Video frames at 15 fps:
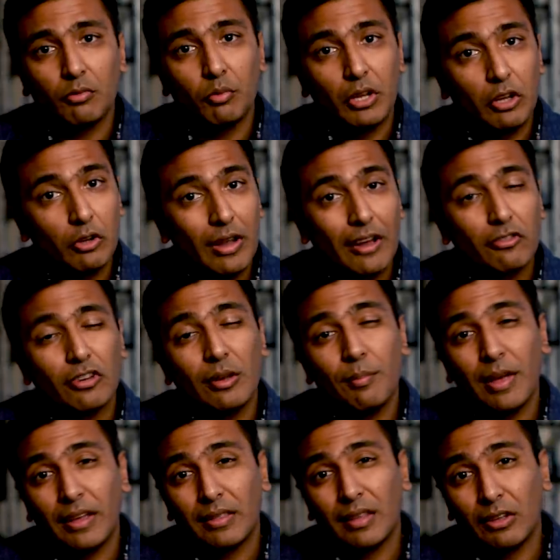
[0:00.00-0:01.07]
We could actually
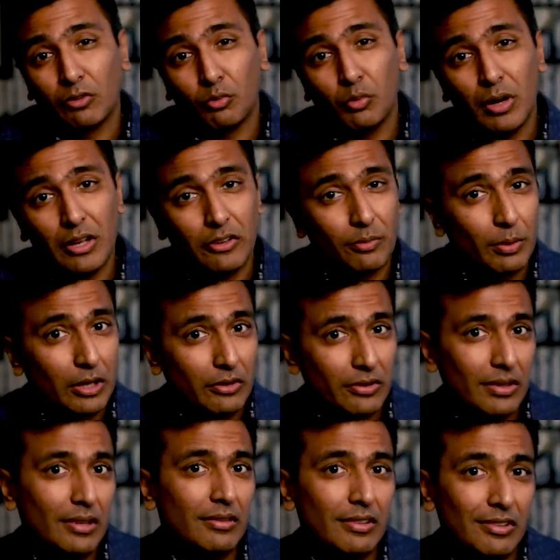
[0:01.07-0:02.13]
make things worse because
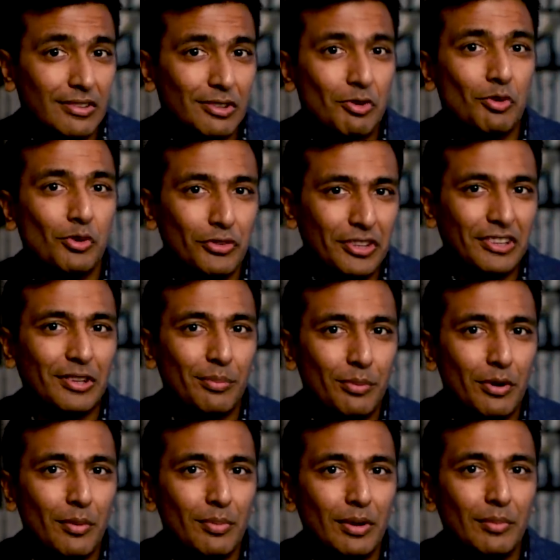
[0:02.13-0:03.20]
this isn't causing the
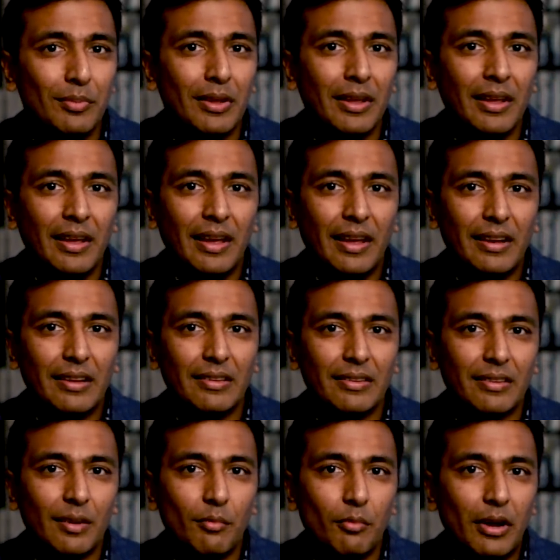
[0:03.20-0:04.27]
problem, and in
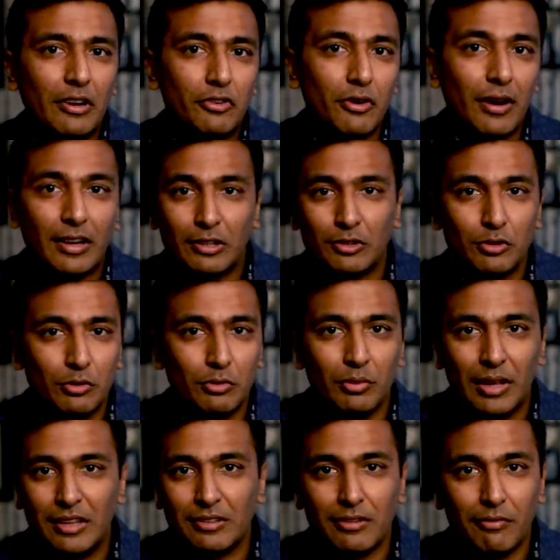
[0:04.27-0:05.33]
some way trying to
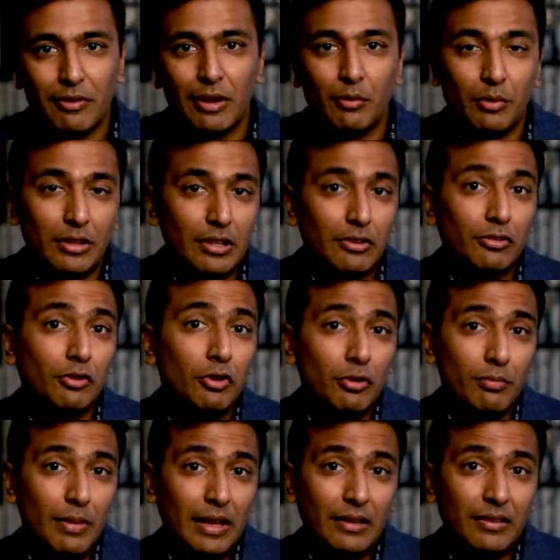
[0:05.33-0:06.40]
interfere with this
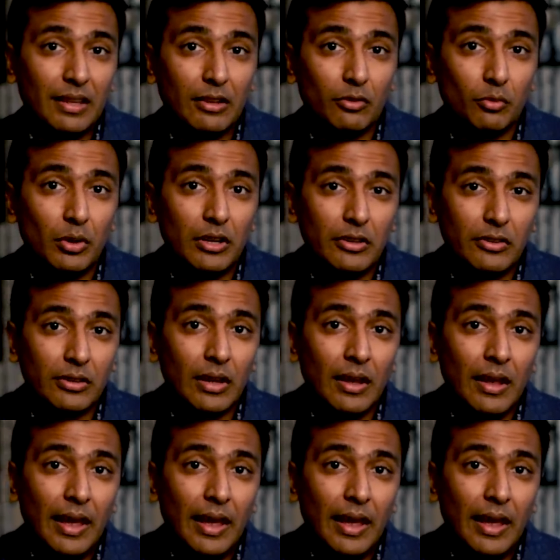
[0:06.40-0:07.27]
could make things worse.